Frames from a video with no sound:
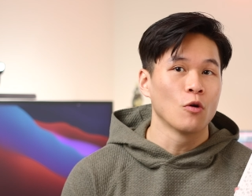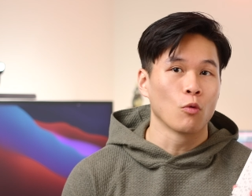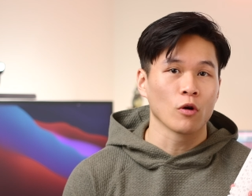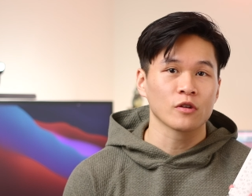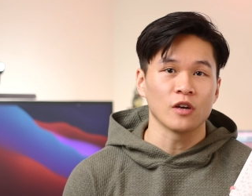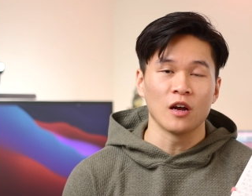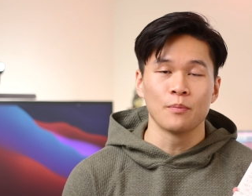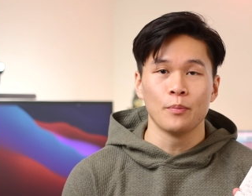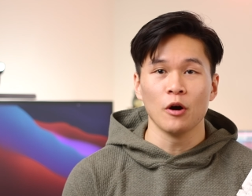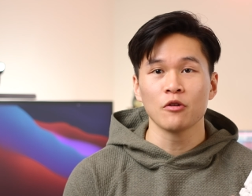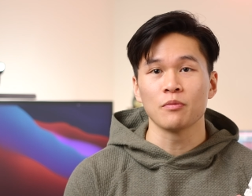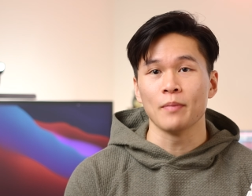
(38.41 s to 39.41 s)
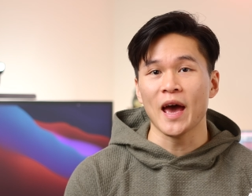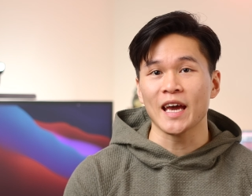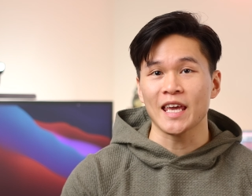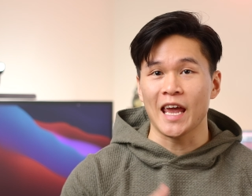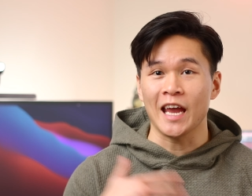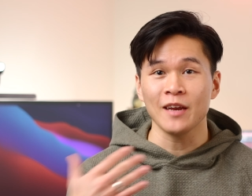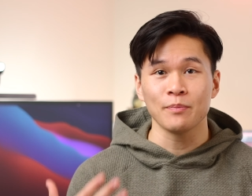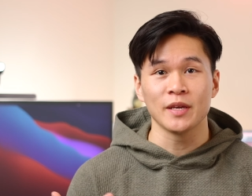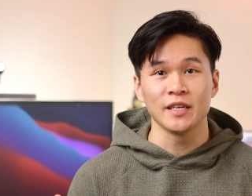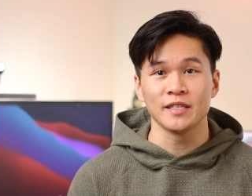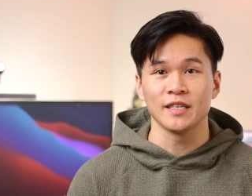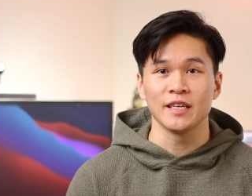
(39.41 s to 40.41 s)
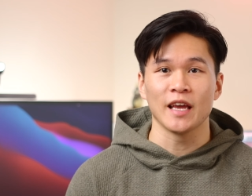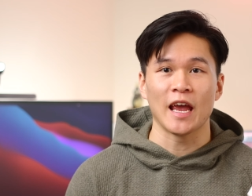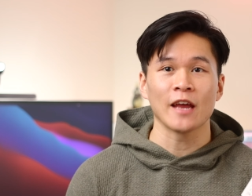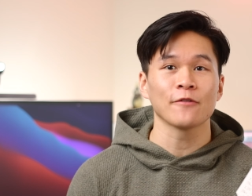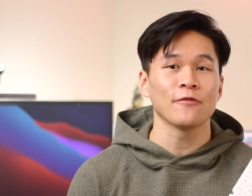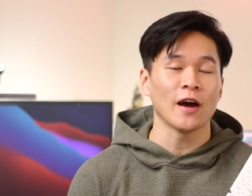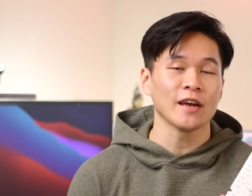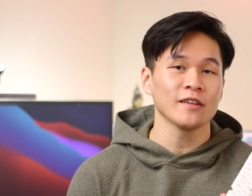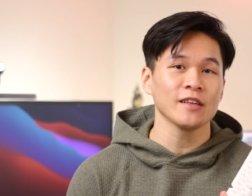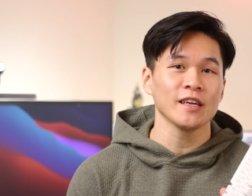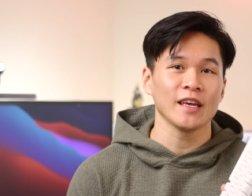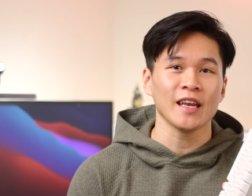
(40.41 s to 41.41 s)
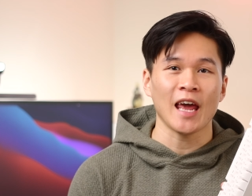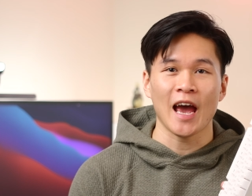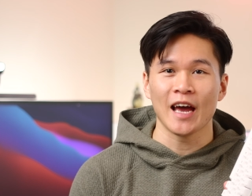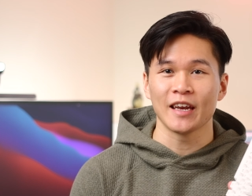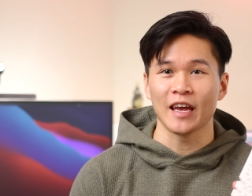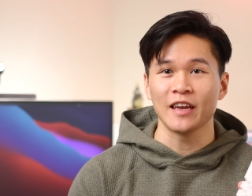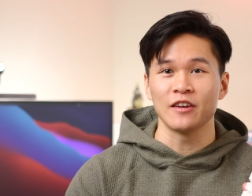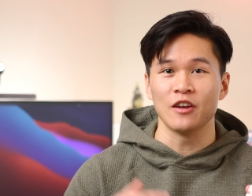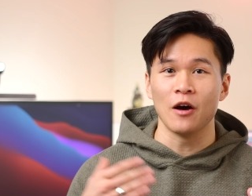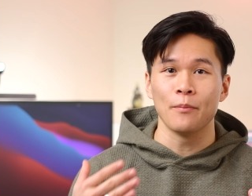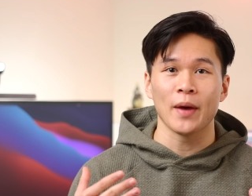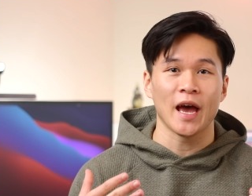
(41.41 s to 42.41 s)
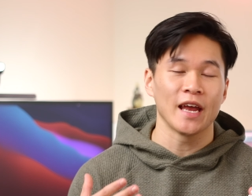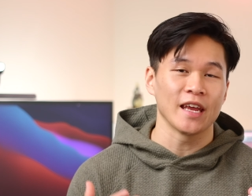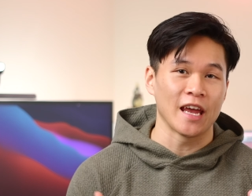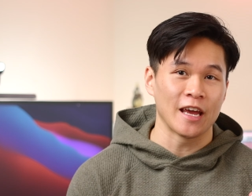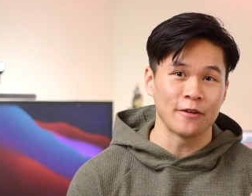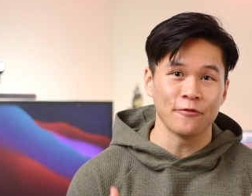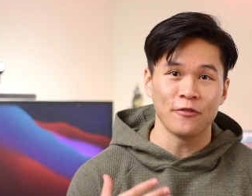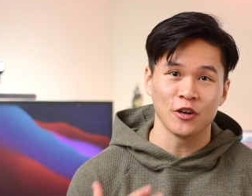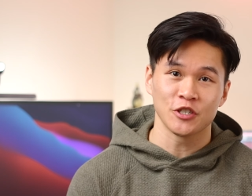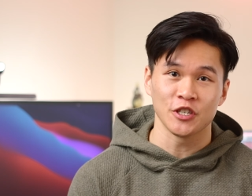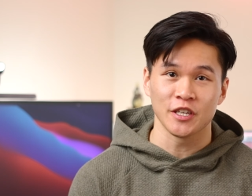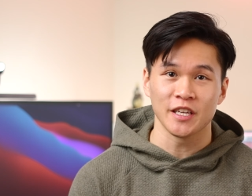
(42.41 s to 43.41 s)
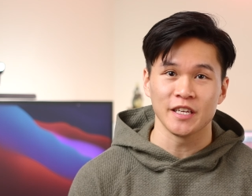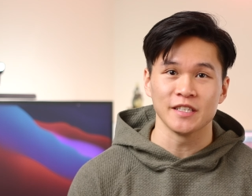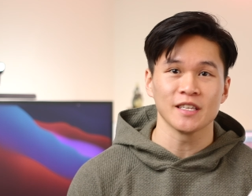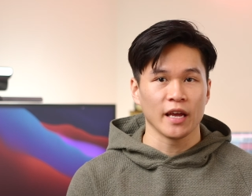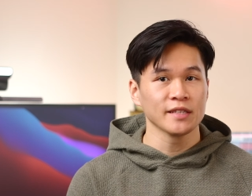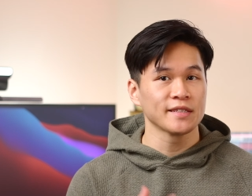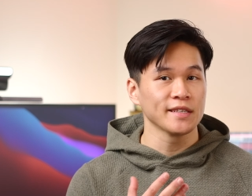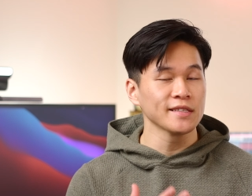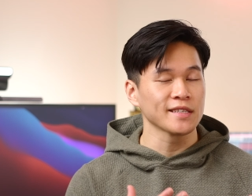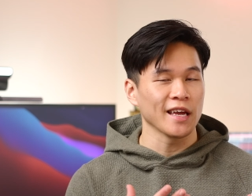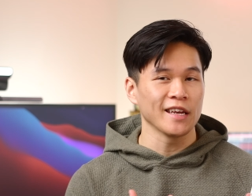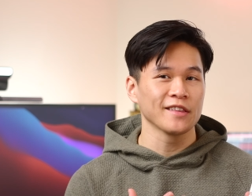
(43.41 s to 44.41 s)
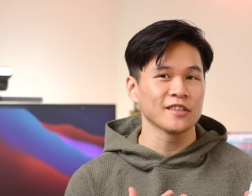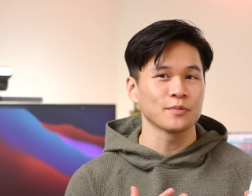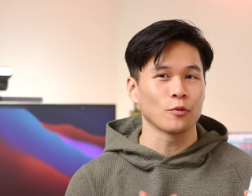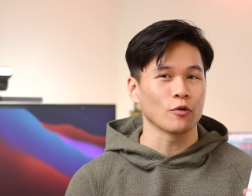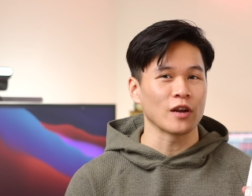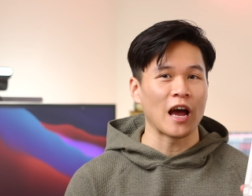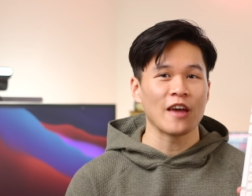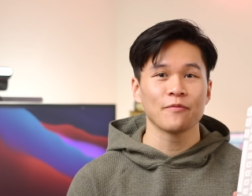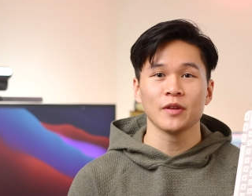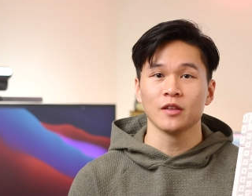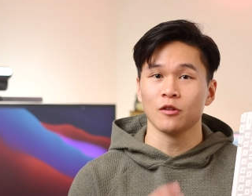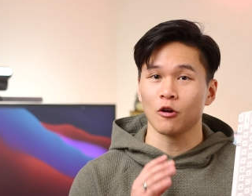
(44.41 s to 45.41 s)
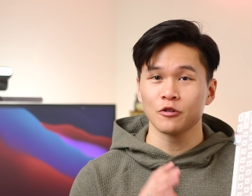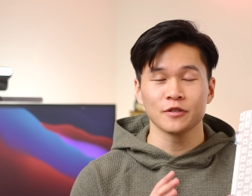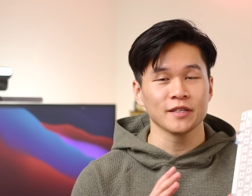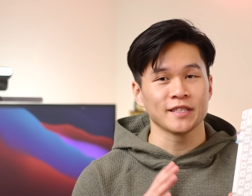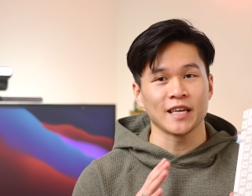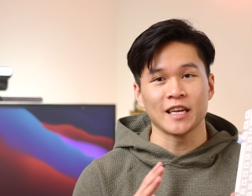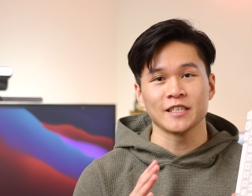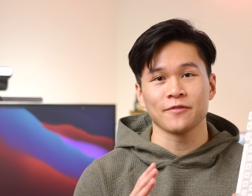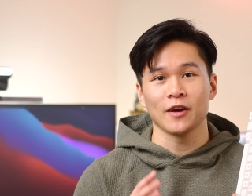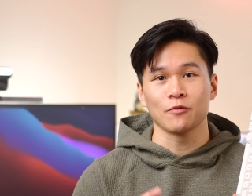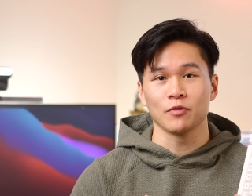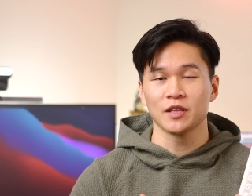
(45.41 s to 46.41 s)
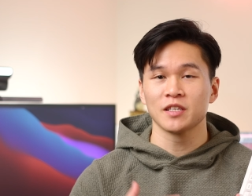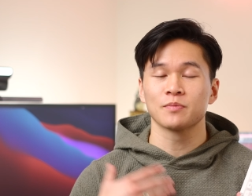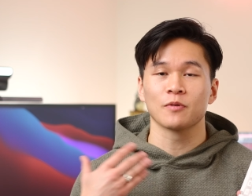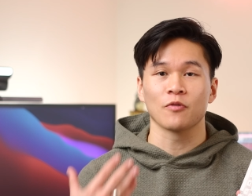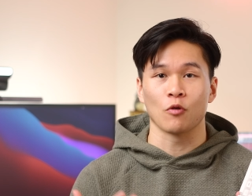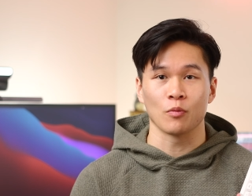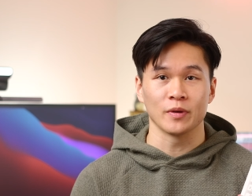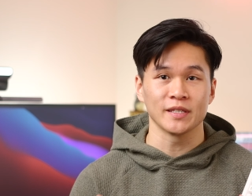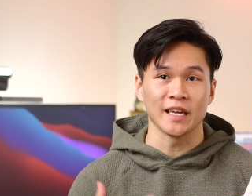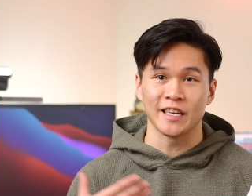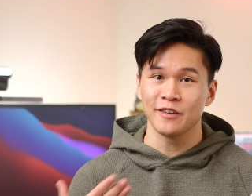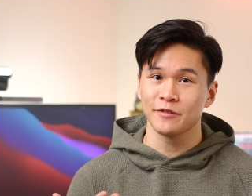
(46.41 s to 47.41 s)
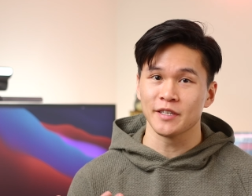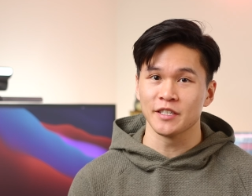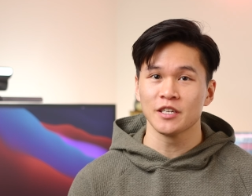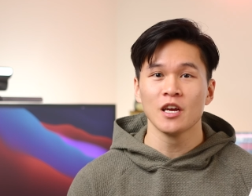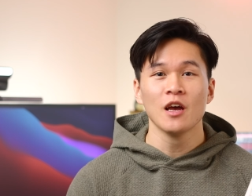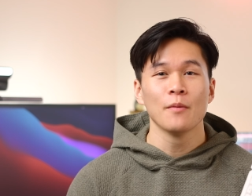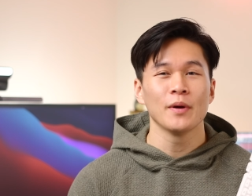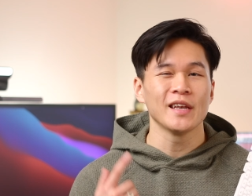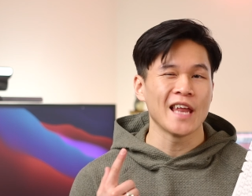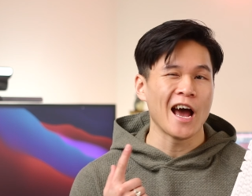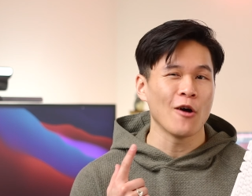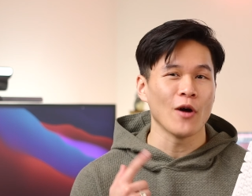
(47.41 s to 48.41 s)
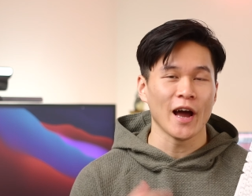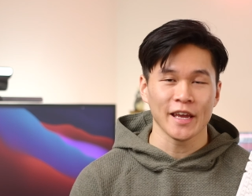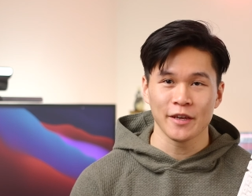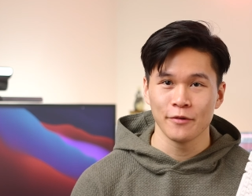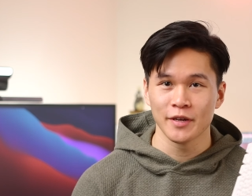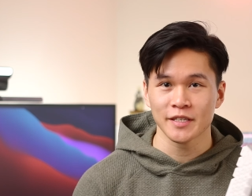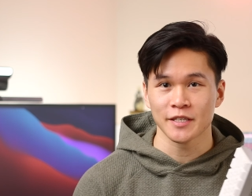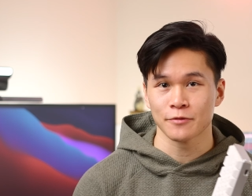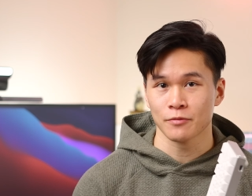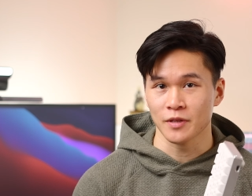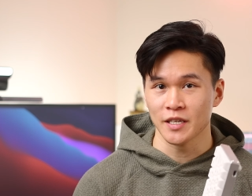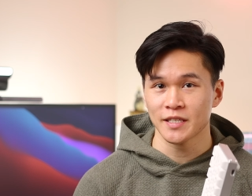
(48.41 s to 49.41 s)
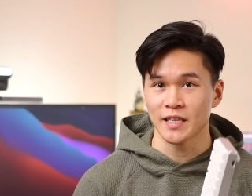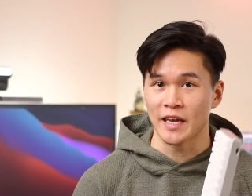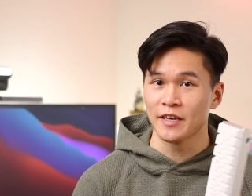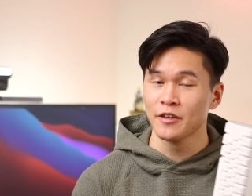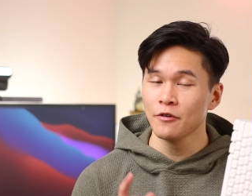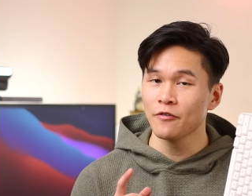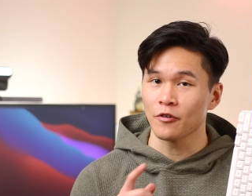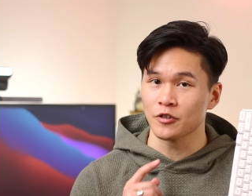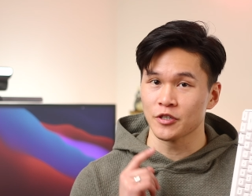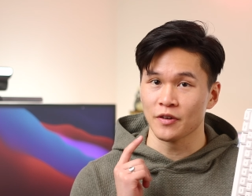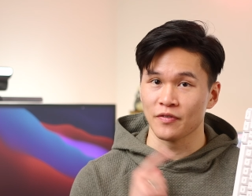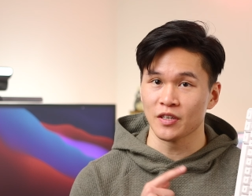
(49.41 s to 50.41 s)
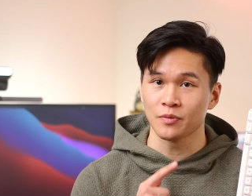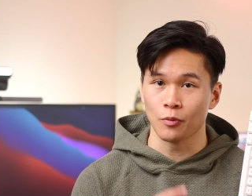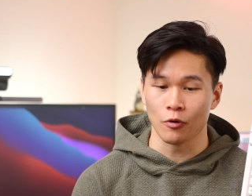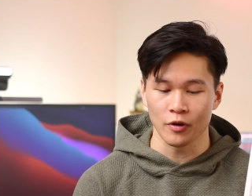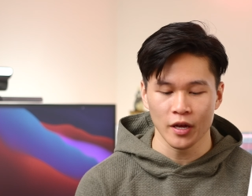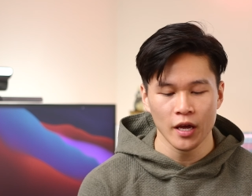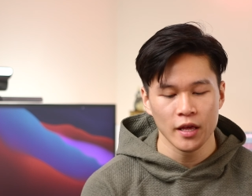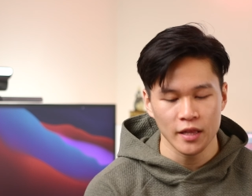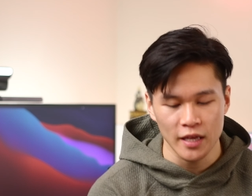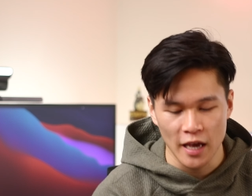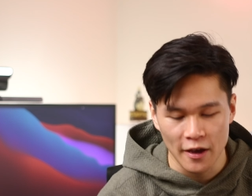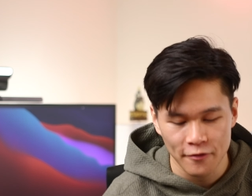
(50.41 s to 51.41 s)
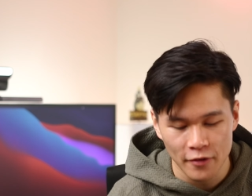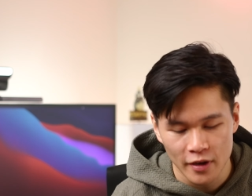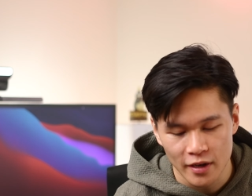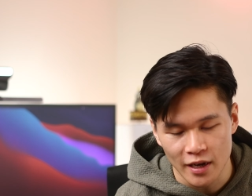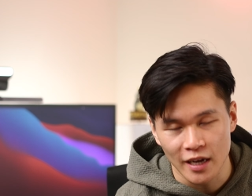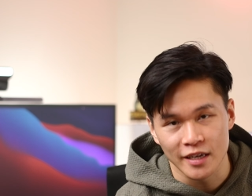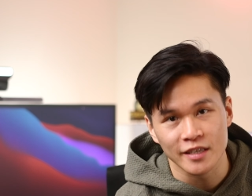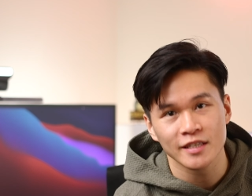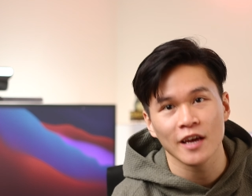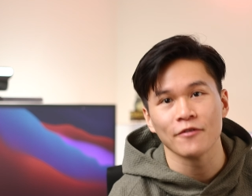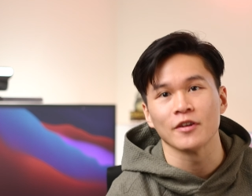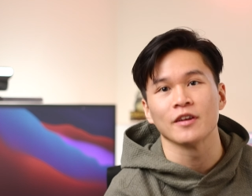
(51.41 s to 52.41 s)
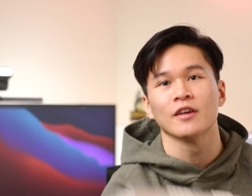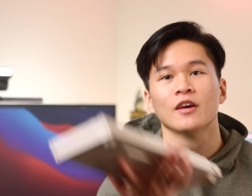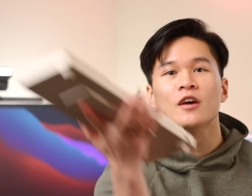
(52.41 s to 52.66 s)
worked on both Mac and PC, and finally it had a numpad and function keys. And since getting this board, I've been largely satisfied with its performance and usage. But now IQUNIX has released a new version of this board, the F97.